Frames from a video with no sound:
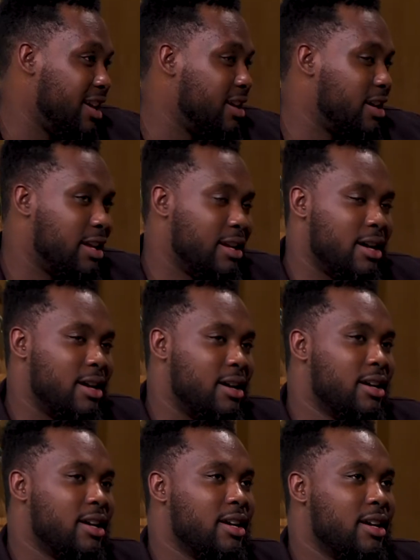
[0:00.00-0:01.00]
it, and
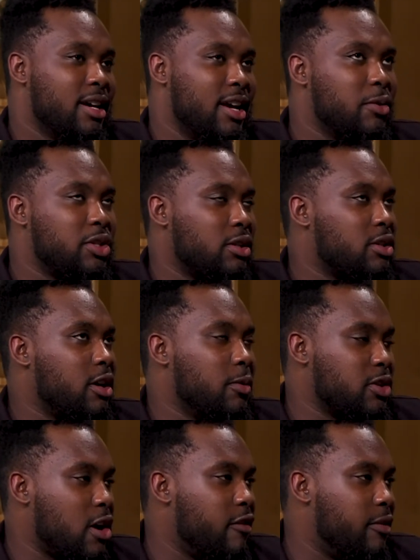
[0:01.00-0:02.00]
it
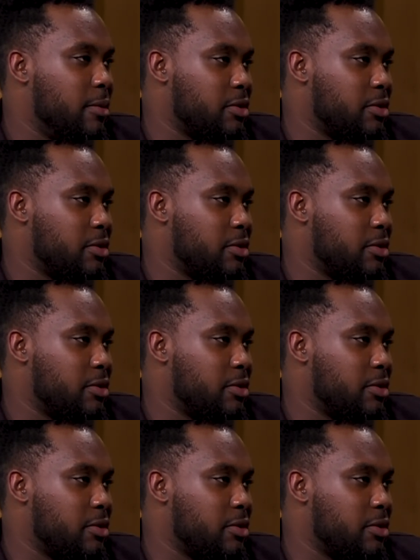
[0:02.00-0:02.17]
was hard for me.